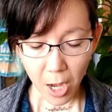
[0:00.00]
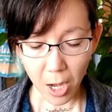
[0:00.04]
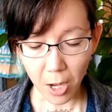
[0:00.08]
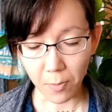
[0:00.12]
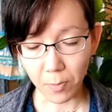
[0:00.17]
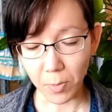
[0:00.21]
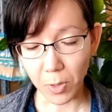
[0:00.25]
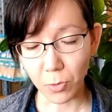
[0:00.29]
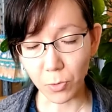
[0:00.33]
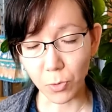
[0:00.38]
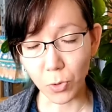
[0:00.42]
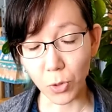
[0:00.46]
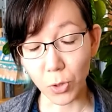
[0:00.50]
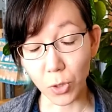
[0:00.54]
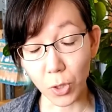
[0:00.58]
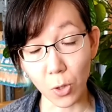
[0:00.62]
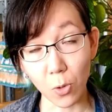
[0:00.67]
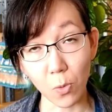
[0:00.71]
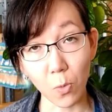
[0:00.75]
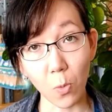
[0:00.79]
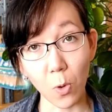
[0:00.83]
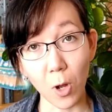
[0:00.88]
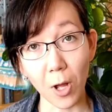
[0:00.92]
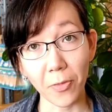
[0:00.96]
You
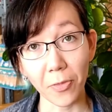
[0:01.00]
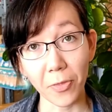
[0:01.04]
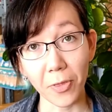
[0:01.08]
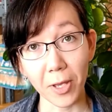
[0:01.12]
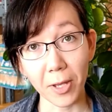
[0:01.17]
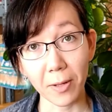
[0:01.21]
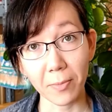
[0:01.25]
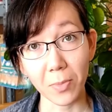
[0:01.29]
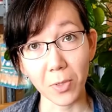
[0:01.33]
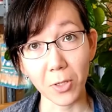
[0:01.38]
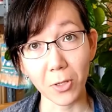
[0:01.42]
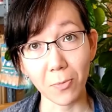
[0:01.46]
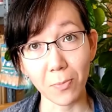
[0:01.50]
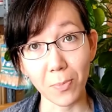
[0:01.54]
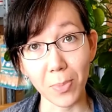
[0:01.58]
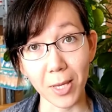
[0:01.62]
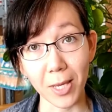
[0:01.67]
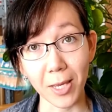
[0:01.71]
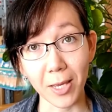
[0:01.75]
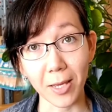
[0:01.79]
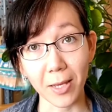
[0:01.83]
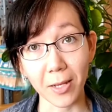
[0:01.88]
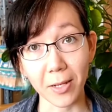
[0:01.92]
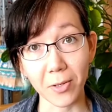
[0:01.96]
don't want them to
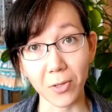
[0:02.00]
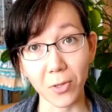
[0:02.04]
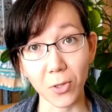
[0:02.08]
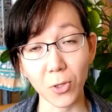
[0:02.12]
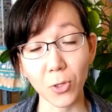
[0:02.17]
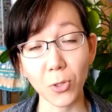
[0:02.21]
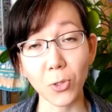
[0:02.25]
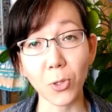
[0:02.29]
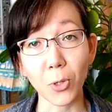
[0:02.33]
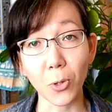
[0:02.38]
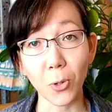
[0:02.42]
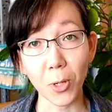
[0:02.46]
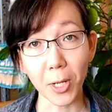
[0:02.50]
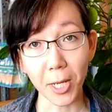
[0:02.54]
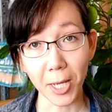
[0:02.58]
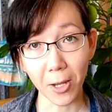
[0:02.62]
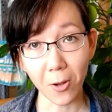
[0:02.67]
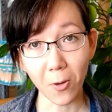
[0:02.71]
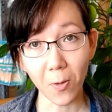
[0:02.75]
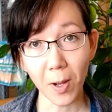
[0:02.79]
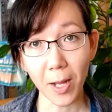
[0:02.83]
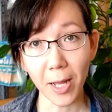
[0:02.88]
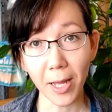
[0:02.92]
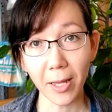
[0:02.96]
be
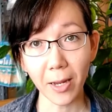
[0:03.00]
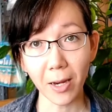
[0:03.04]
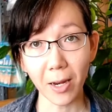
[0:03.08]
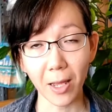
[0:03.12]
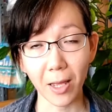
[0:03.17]
soaking wet,